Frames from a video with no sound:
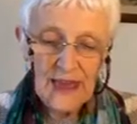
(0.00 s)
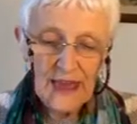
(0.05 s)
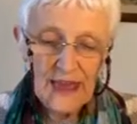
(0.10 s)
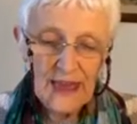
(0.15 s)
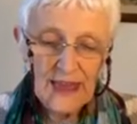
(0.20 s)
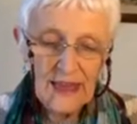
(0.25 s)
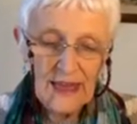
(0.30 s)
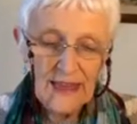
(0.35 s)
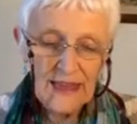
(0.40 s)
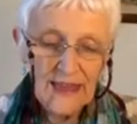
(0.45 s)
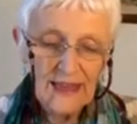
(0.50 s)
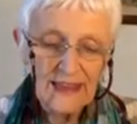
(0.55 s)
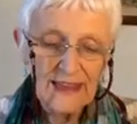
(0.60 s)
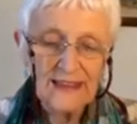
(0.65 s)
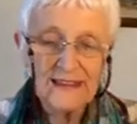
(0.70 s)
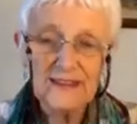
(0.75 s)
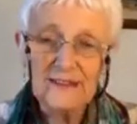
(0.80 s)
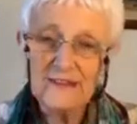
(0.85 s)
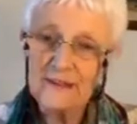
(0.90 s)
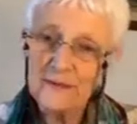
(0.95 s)

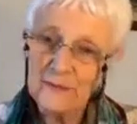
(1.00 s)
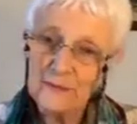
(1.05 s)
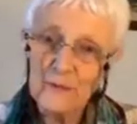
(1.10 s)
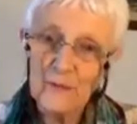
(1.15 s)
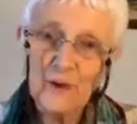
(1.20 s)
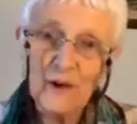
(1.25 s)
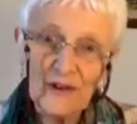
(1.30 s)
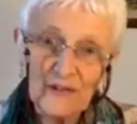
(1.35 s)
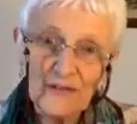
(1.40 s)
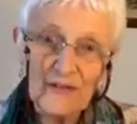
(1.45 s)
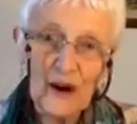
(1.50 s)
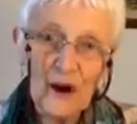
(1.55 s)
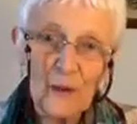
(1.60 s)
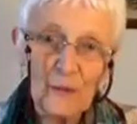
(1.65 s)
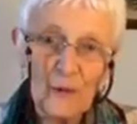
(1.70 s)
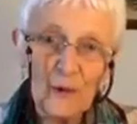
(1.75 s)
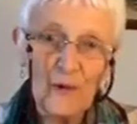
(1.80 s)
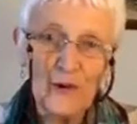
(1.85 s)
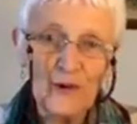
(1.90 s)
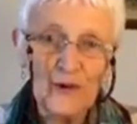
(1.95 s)
them far
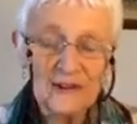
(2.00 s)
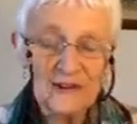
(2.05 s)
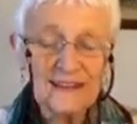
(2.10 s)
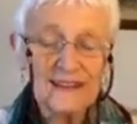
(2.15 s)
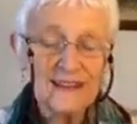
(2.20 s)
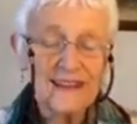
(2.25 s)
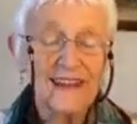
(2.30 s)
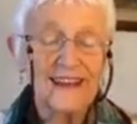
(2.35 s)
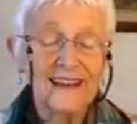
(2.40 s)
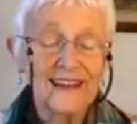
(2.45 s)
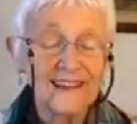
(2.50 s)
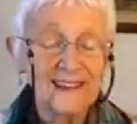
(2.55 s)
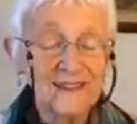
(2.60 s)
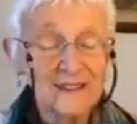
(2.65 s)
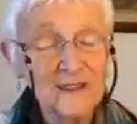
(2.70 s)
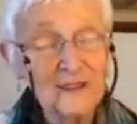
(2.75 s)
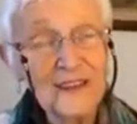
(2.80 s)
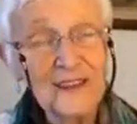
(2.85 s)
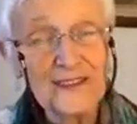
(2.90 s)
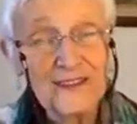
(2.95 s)
more is
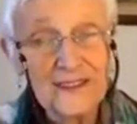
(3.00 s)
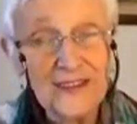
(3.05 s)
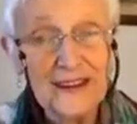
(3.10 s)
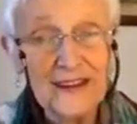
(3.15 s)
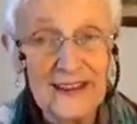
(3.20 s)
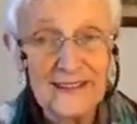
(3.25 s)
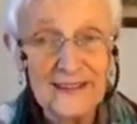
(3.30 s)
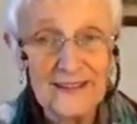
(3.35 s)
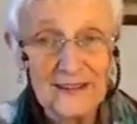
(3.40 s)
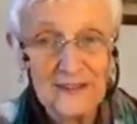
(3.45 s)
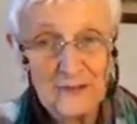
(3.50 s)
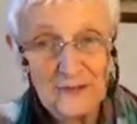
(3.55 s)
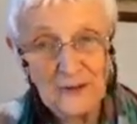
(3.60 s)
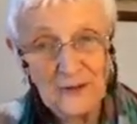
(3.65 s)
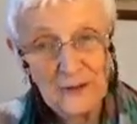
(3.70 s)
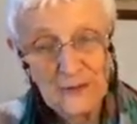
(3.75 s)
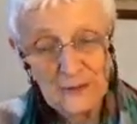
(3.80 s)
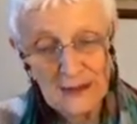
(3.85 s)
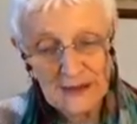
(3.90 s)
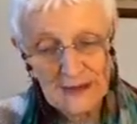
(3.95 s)
the lesson
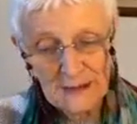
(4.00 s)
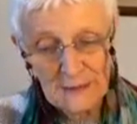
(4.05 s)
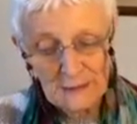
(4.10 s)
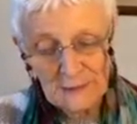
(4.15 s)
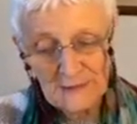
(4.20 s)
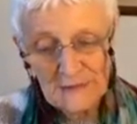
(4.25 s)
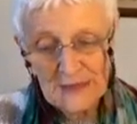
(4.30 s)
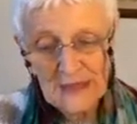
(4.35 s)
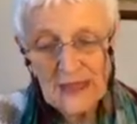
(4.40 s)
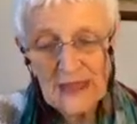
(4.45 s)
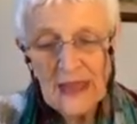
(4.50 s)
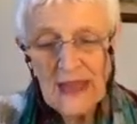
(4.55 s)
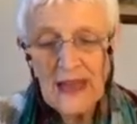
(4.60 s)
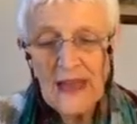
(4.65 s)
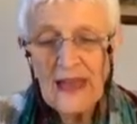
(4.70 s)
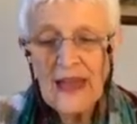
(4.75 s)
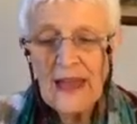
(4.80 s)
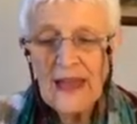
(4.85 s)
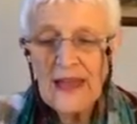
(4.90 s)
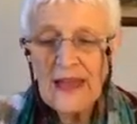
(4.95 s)
for me.
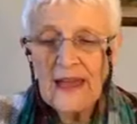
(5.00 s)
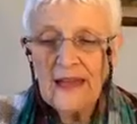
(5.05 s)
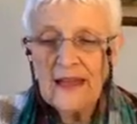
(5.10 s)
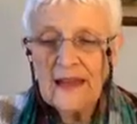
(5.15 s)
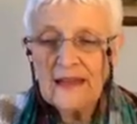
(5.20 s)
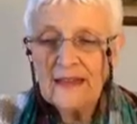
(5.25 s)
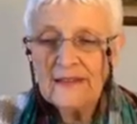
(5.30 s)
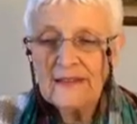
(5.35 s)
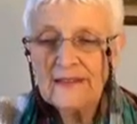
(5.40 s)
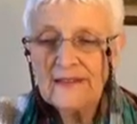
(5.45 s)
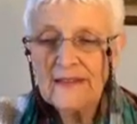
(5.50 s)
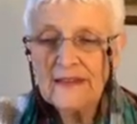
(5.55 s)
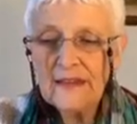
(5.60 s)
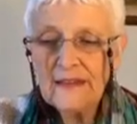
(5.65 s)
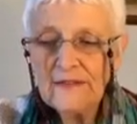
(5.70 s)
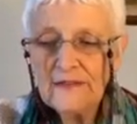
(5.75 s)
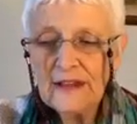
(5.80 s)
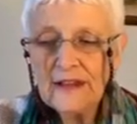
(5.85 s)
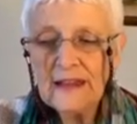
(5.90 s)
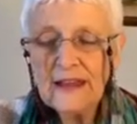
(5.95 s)
This
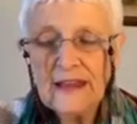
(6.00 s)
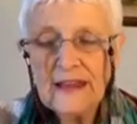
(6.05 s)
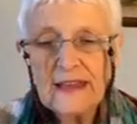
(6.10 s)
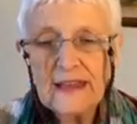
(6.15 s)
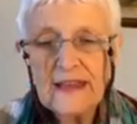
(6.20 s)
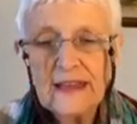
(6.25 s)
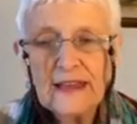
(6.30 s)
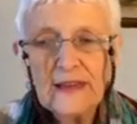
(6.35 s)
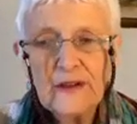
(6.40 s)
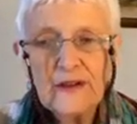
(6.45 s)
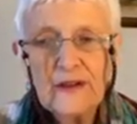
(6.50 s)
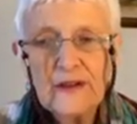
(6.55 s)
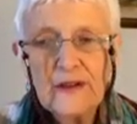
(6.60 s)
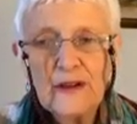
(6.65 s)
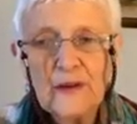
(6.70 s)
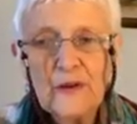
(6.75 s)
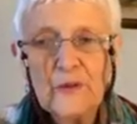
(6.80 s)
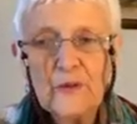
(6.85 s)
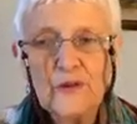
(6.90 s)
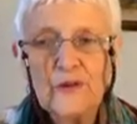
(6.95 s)
evening,
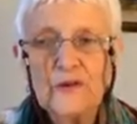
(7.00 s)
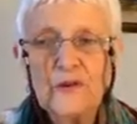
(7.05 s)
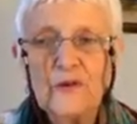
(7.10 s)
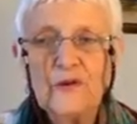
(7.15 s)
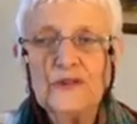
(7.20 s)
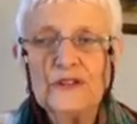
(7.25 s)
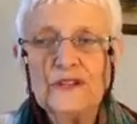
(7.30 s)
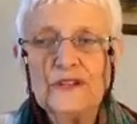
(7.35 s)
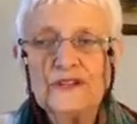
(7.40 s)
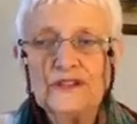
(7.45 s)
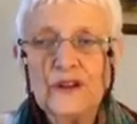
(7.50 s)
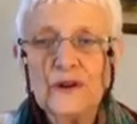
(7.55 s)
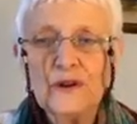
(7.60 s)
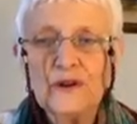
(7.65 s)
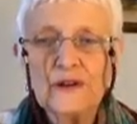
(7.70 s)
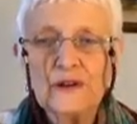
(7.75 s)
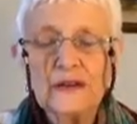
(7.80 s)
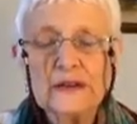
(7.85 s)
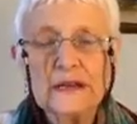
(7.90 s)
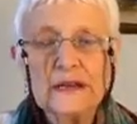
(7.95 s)
we're going to
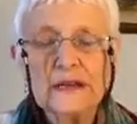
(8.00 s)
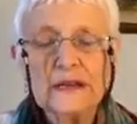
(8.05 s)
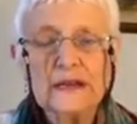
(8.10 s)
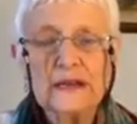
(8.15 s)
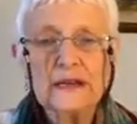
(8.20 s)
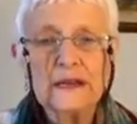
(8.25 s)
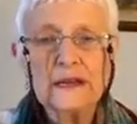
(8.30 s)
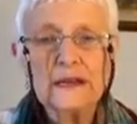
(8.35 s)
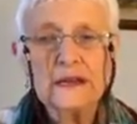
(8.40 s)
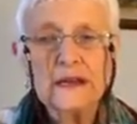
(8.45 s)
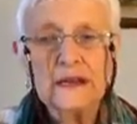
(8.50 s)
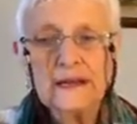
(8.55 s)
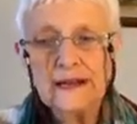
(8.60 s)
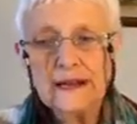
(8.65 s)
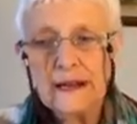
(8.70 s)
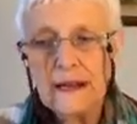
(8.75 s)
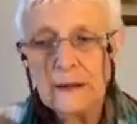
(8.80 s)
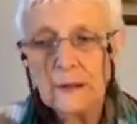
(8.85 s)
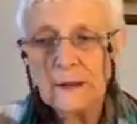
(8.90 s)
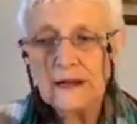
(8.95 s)
talk a
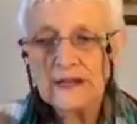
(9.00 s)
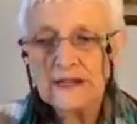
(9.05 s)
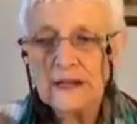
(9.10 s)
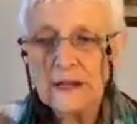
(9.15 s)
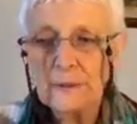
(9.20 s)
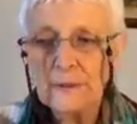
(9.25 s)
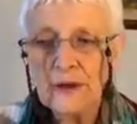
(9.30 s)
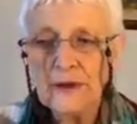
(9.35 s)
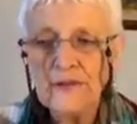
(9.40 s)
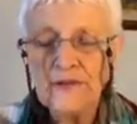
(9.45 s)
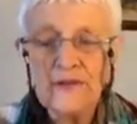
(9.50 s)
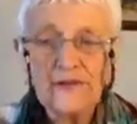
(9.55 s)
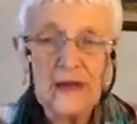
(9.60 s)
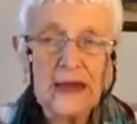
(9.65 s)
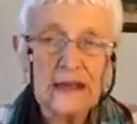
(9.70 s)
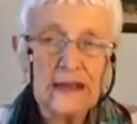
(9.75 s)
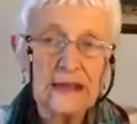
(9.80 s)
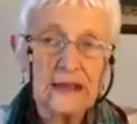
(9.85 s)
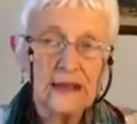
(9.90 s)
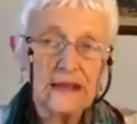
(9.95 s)
little bit about
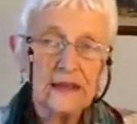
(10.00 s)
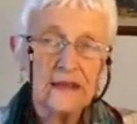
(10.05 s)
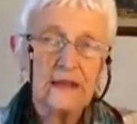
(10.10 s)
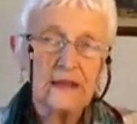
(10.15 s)
psychic